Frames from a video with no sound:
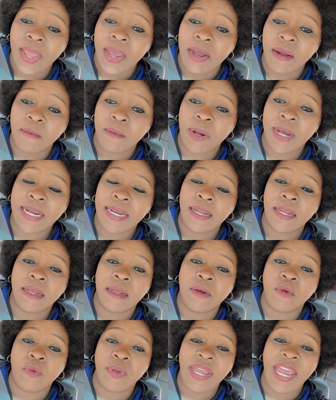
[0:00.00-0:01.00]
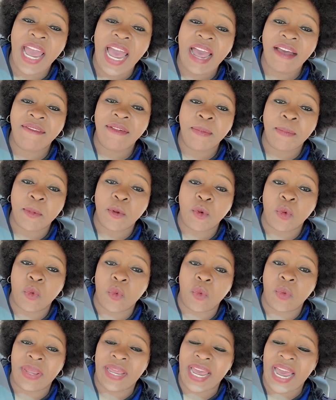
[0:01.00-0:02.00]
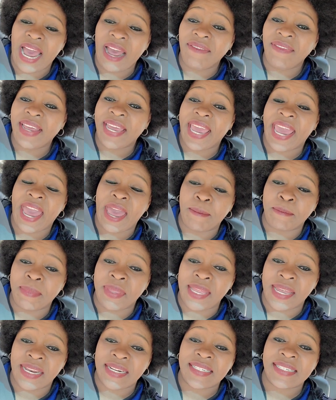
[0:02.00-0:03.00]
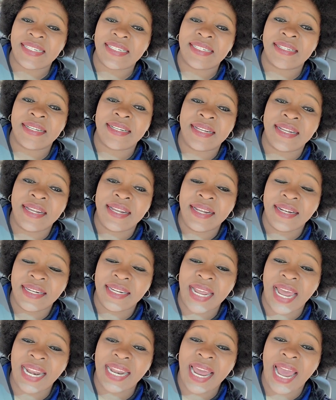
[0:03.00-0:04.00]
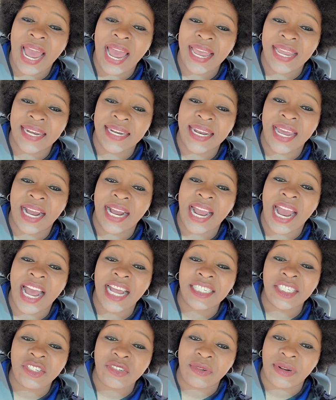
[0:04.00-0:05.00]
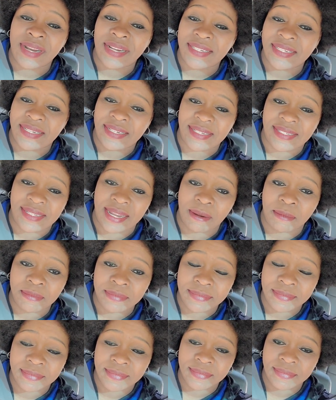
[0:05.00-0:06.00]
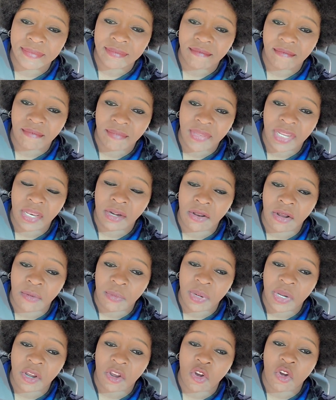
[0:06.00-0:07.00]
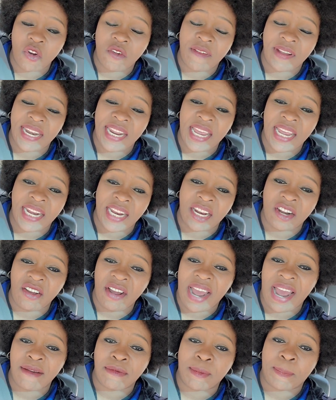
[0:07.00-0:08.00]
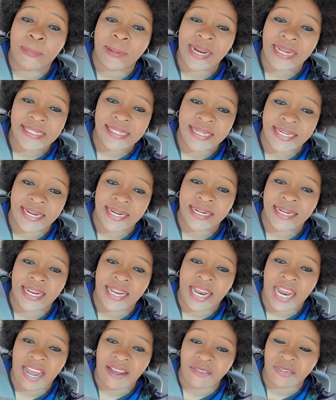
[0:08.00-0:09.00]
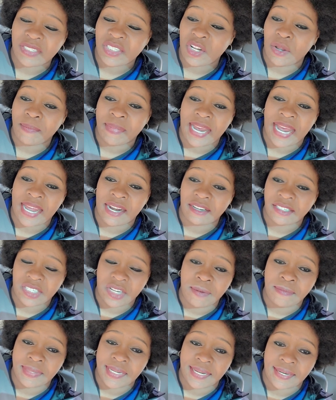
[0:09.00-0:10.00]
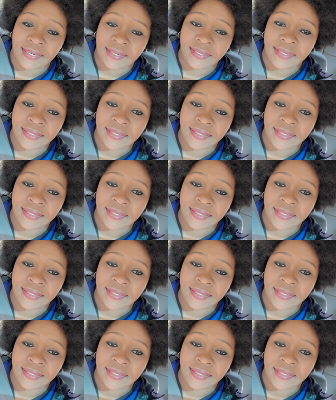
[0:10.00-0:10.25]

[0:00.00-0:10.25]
But we have a Gambians that are in the consular system, because over there they don't have a president, they have some kind of something.